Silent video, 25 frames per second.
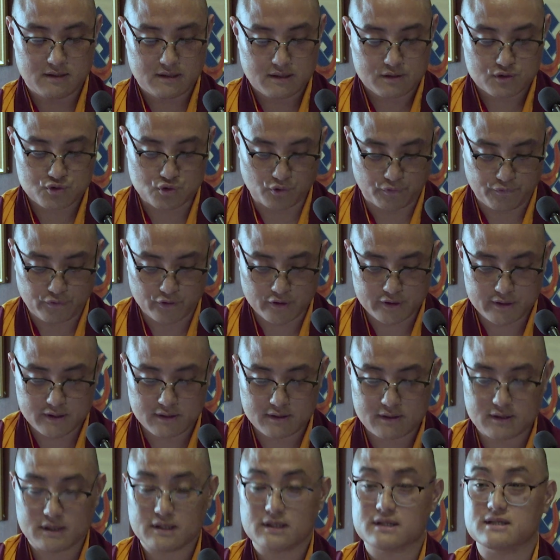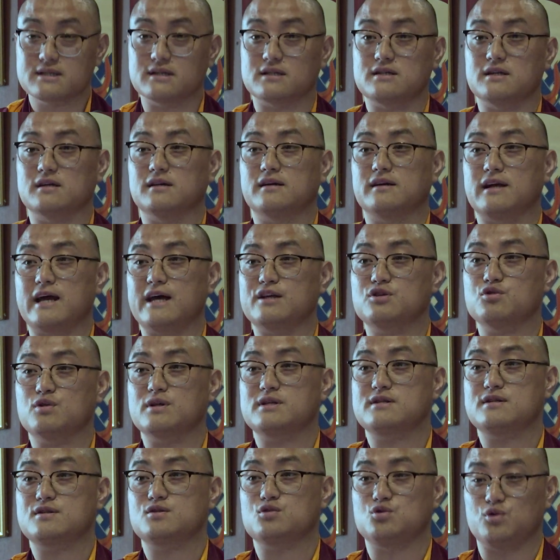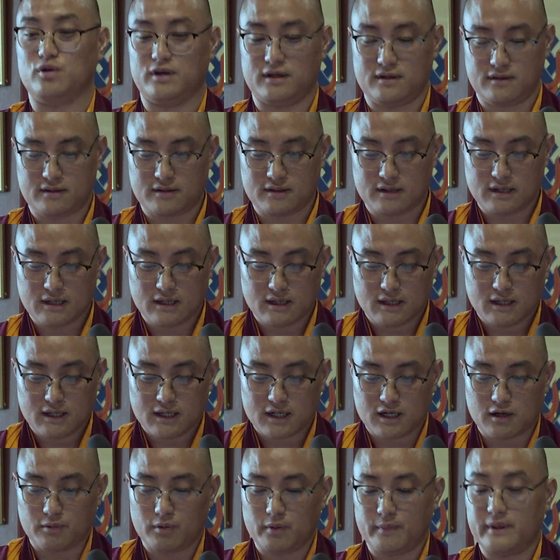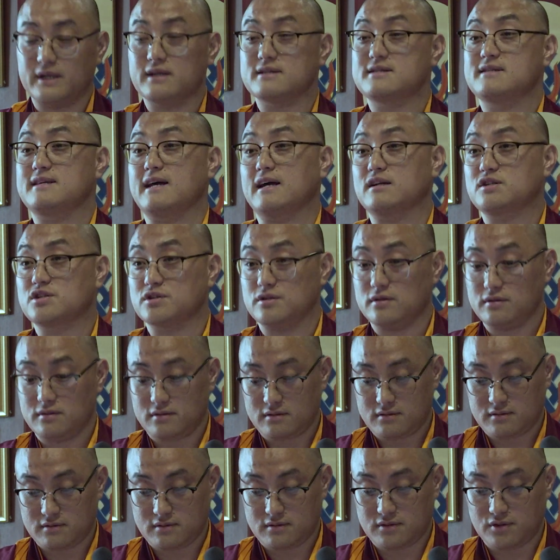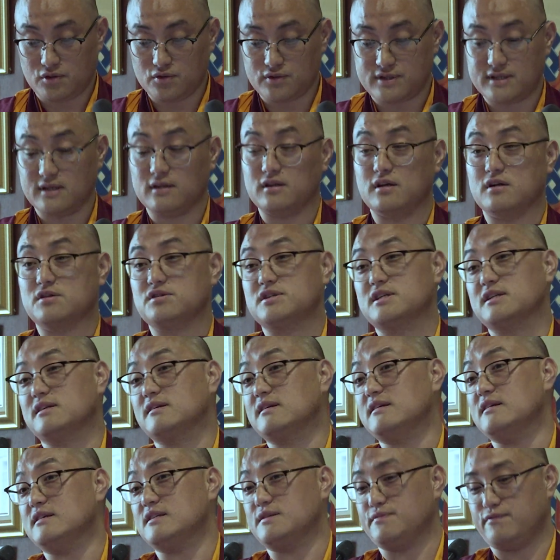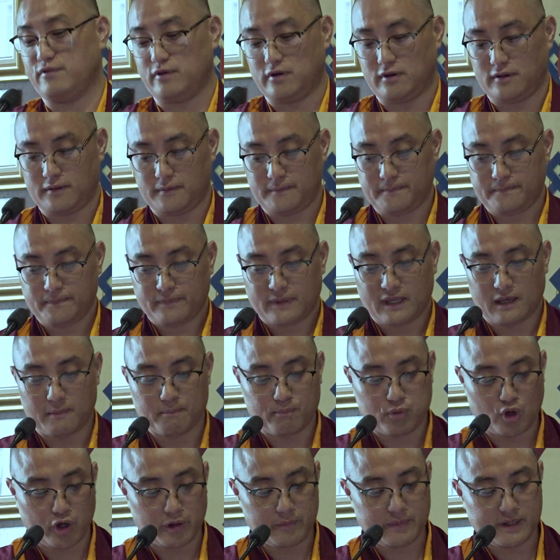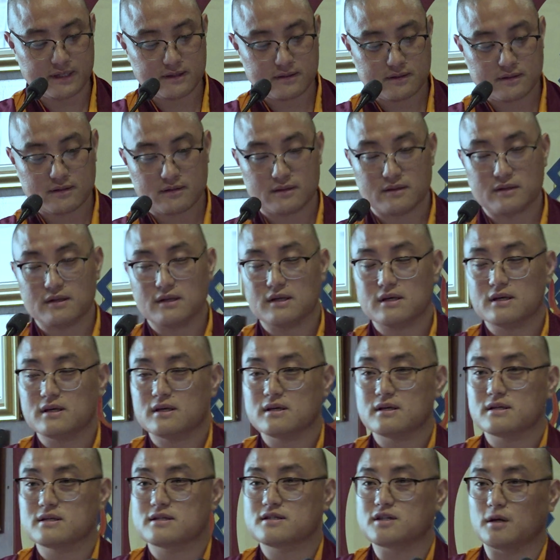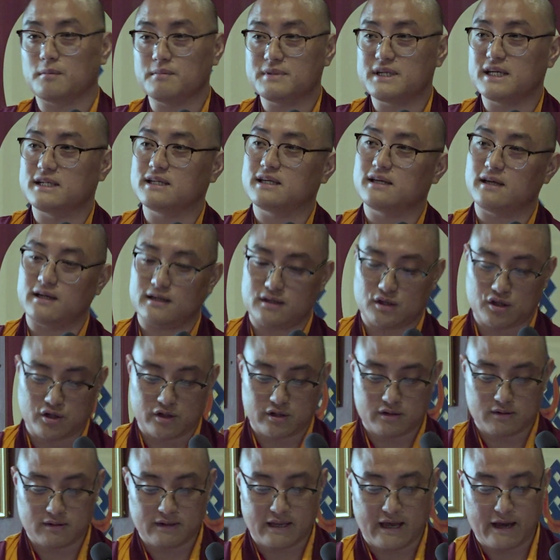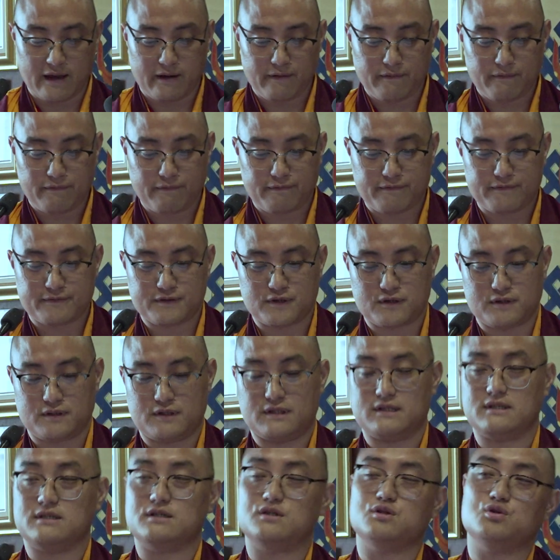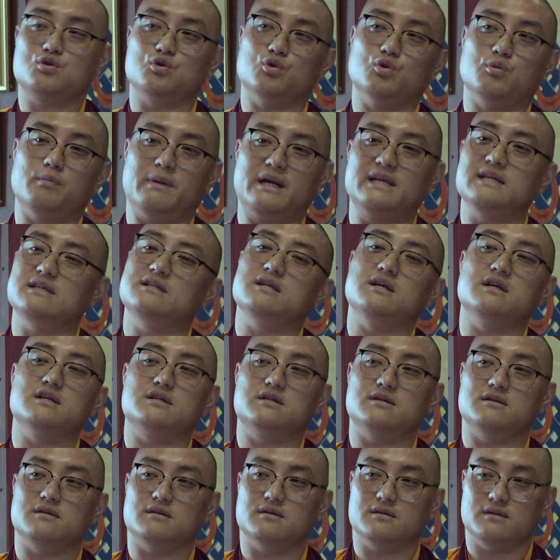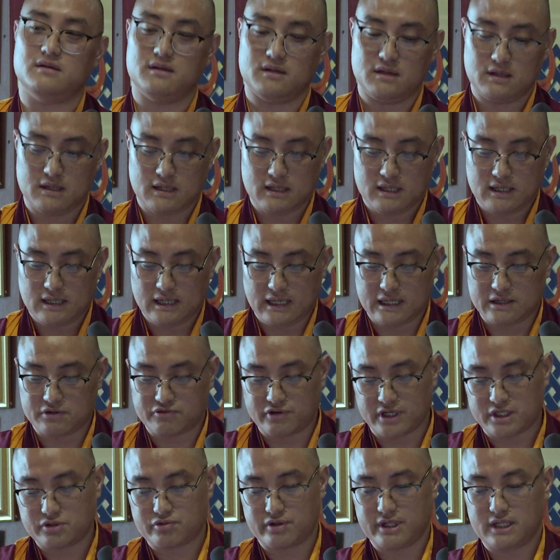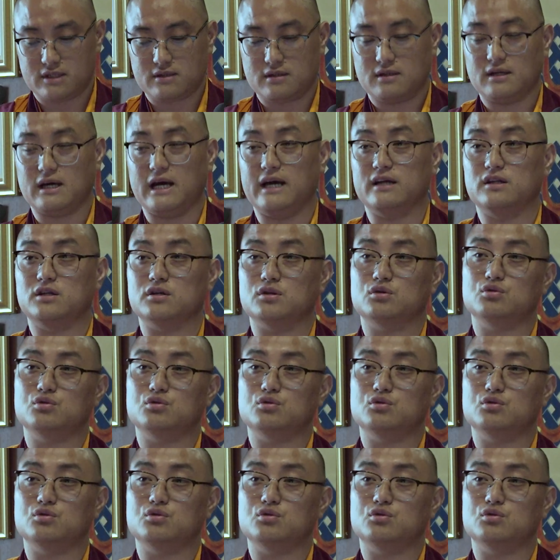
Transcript: so forth. Certain graduates join government sector using their degrees for employment. Some dedicate their life to meditation and retreat, either